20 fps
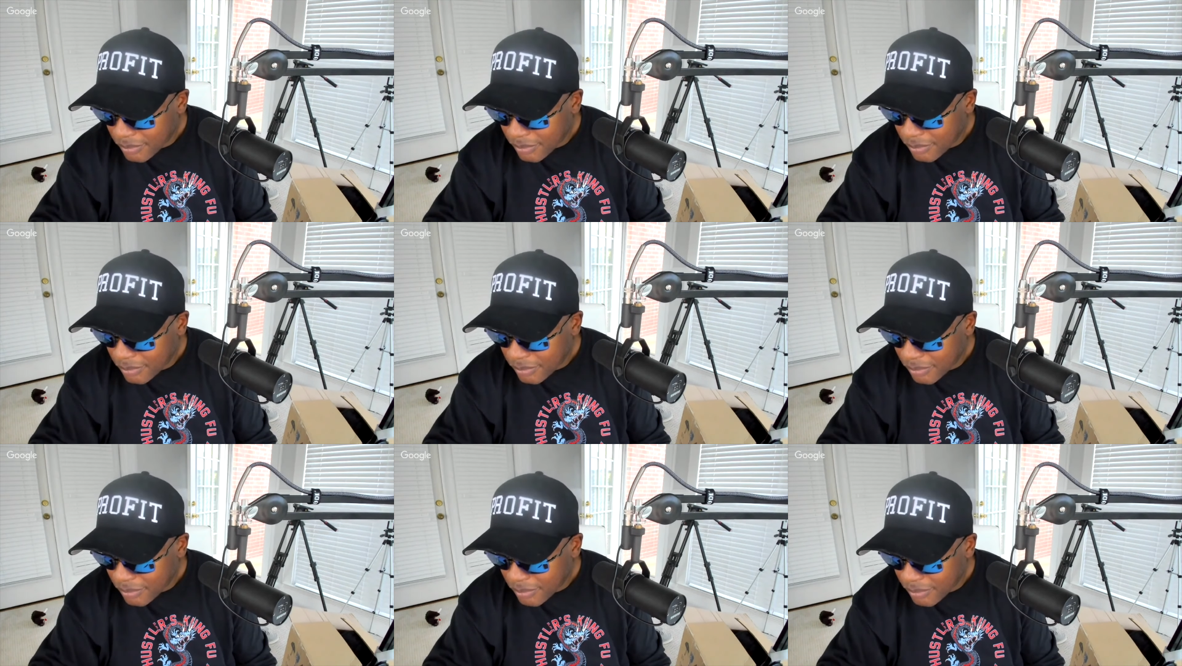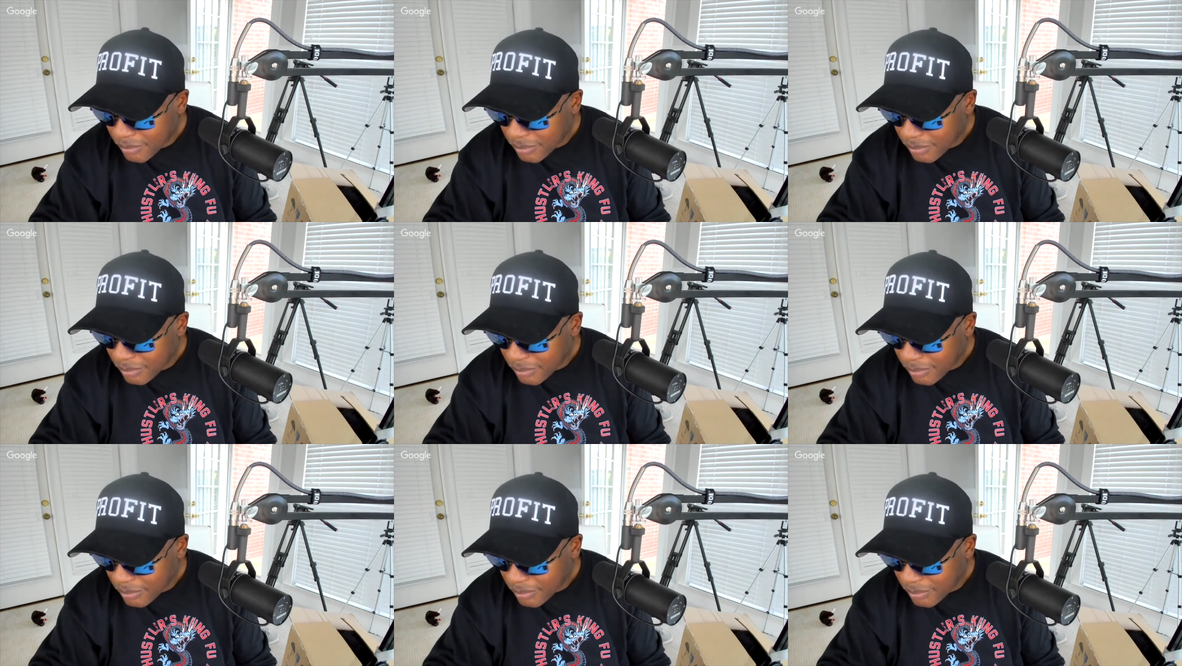
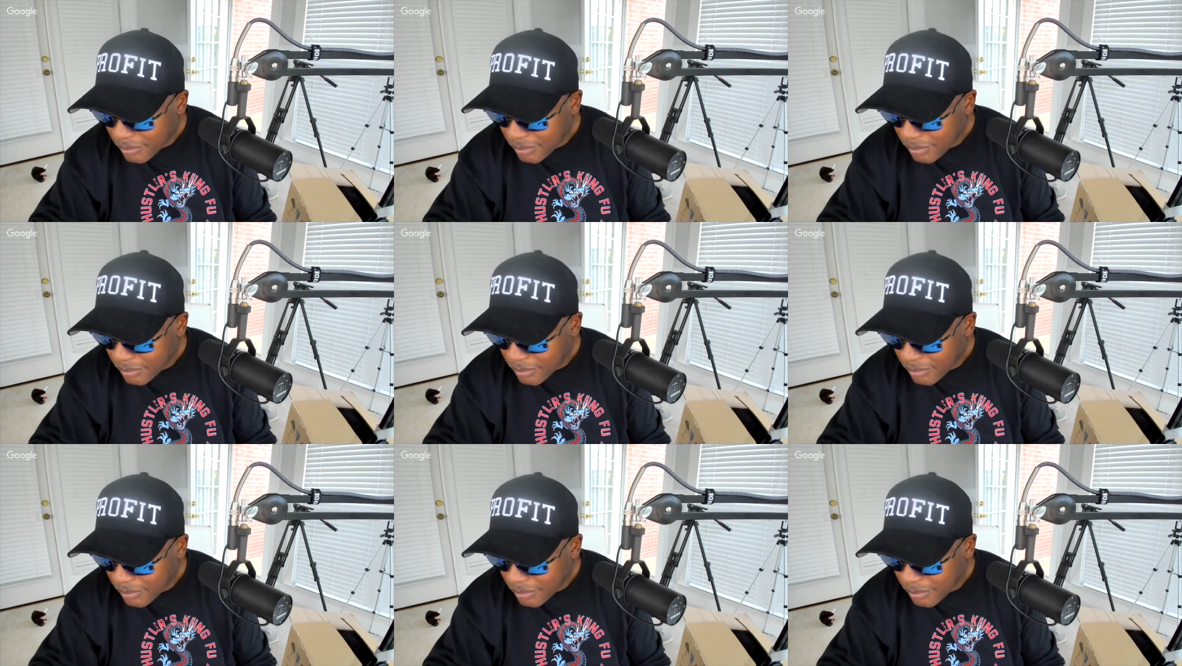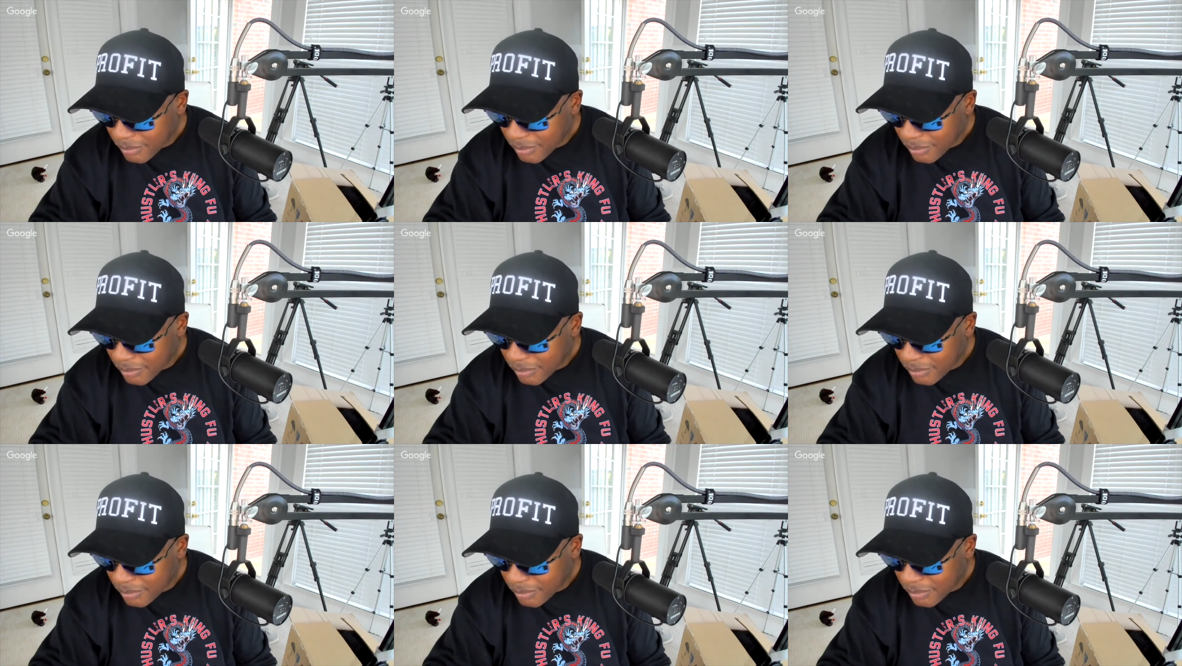
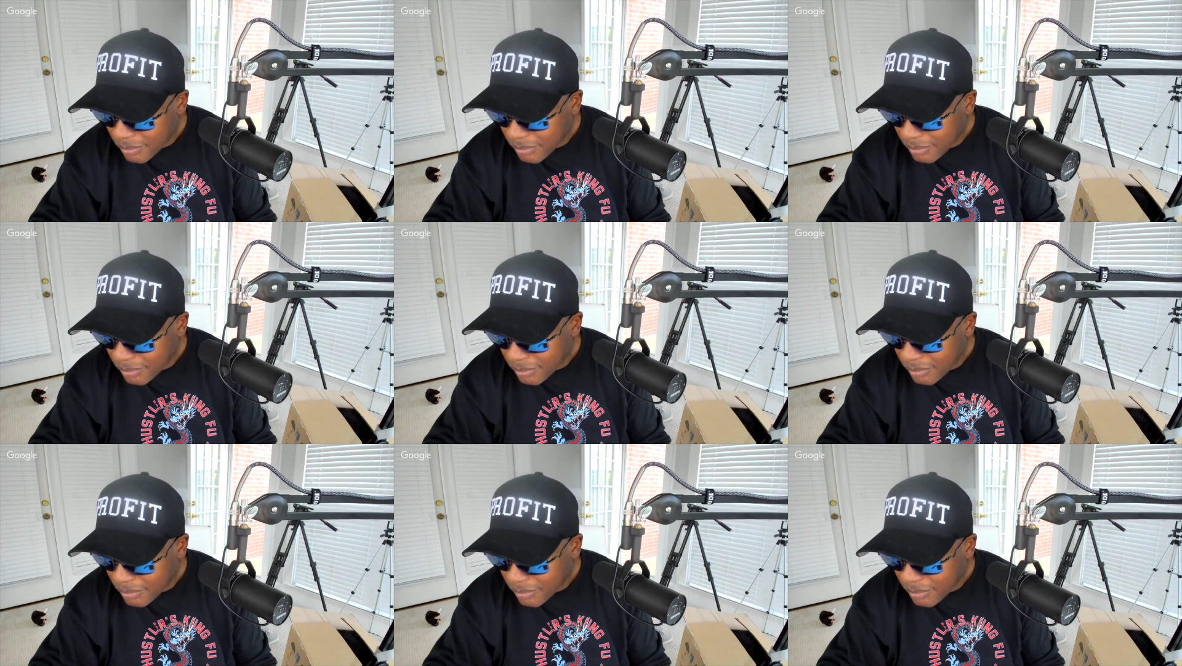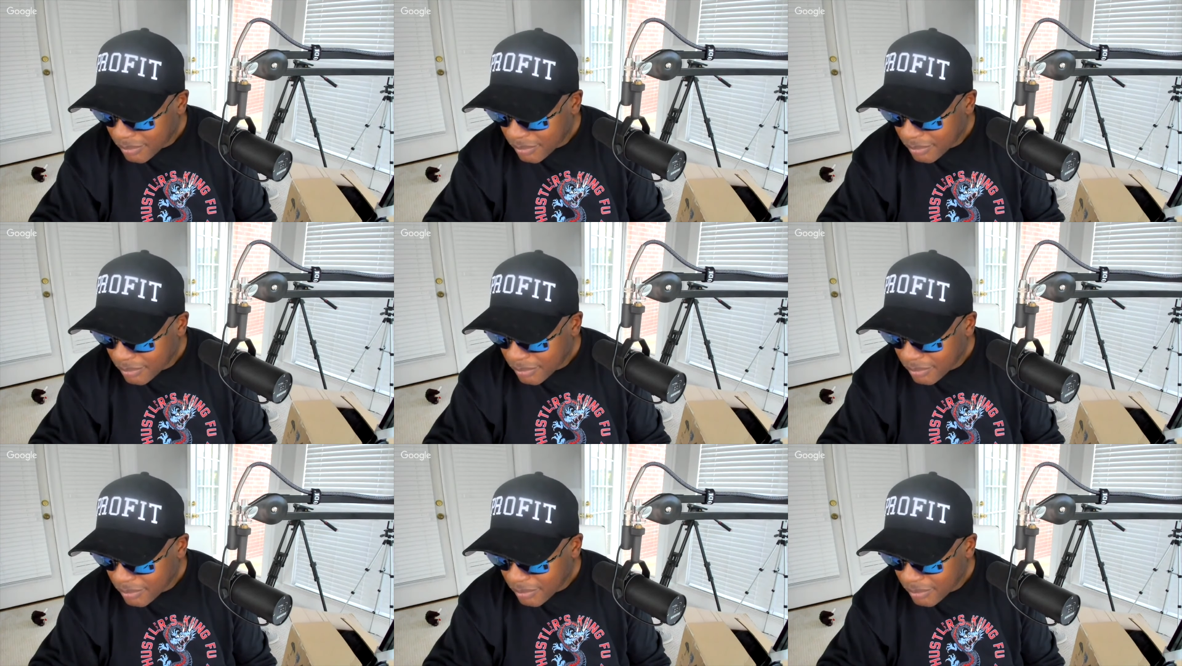(no one is talking)